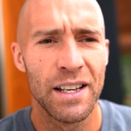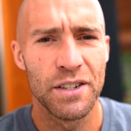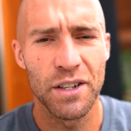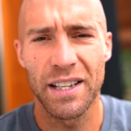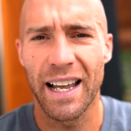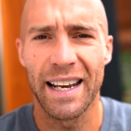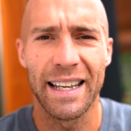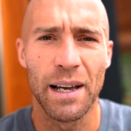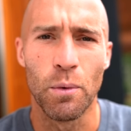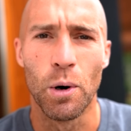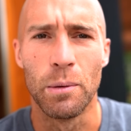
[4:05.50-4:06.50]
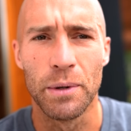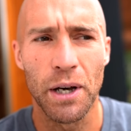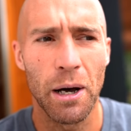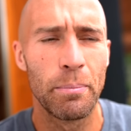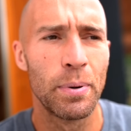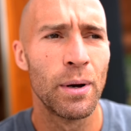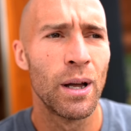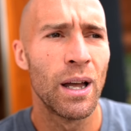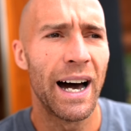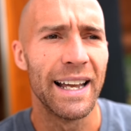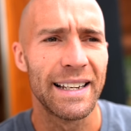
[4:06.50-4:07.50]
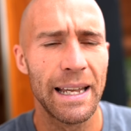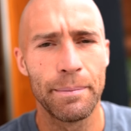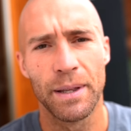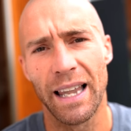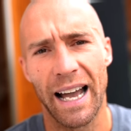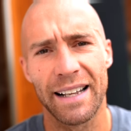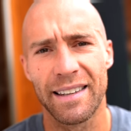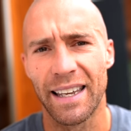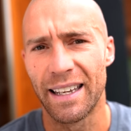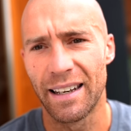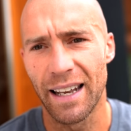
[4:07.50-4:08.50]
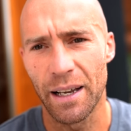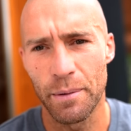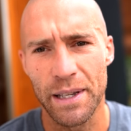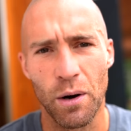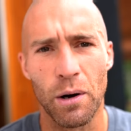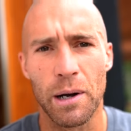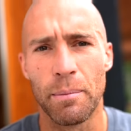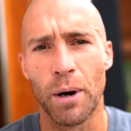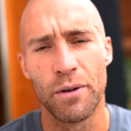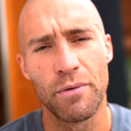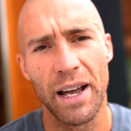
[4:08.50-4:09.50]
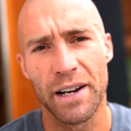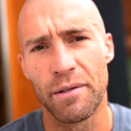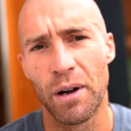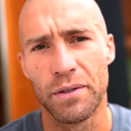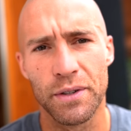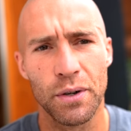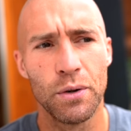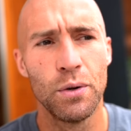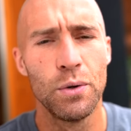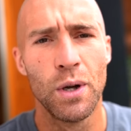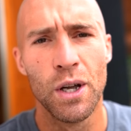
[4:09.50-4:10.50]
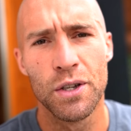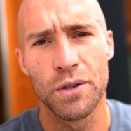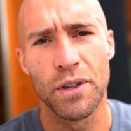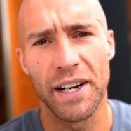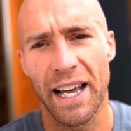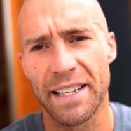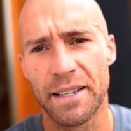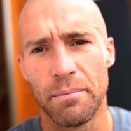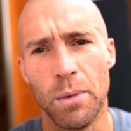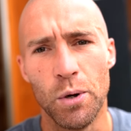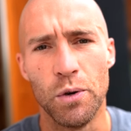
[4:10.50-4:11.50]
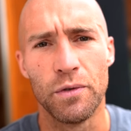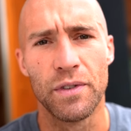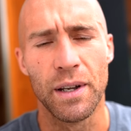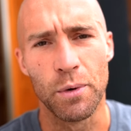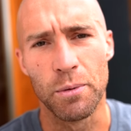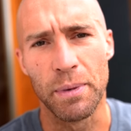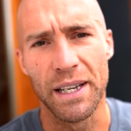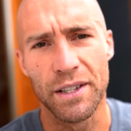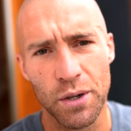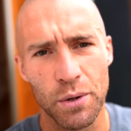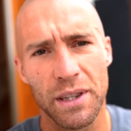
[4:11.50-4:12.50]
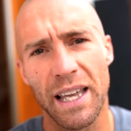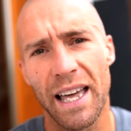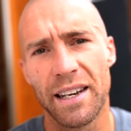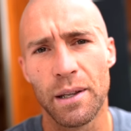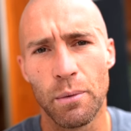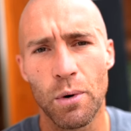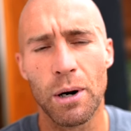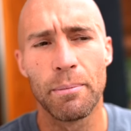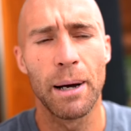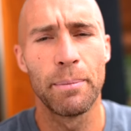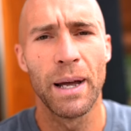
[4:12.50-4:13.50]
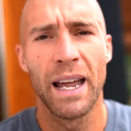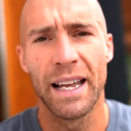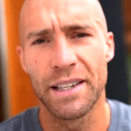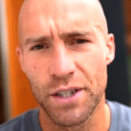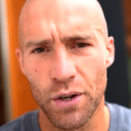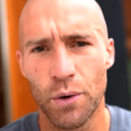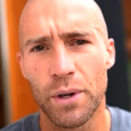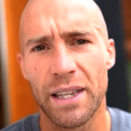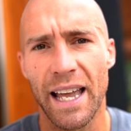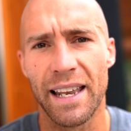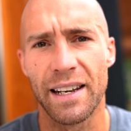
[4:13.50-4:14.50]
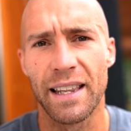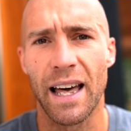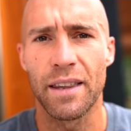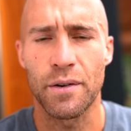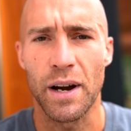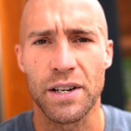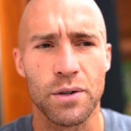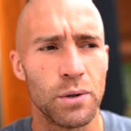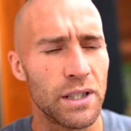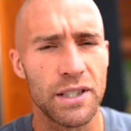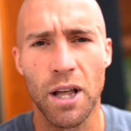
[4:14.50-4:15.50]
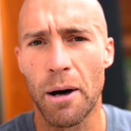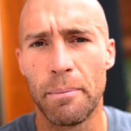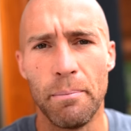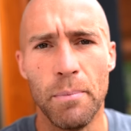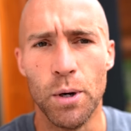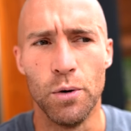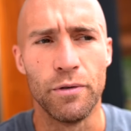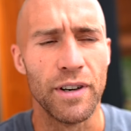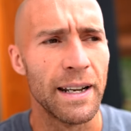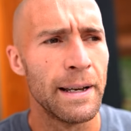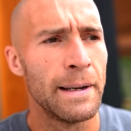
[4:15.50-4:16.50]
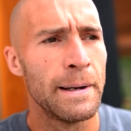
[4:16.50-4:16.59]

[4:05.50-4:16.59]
just to kind of get warmed up and keep the lactate, like we talk about, right around 2, so that it hasn't moved. It would be 2 at the end of the warm-up, it's 2 at the end of that threshold. It's not moving.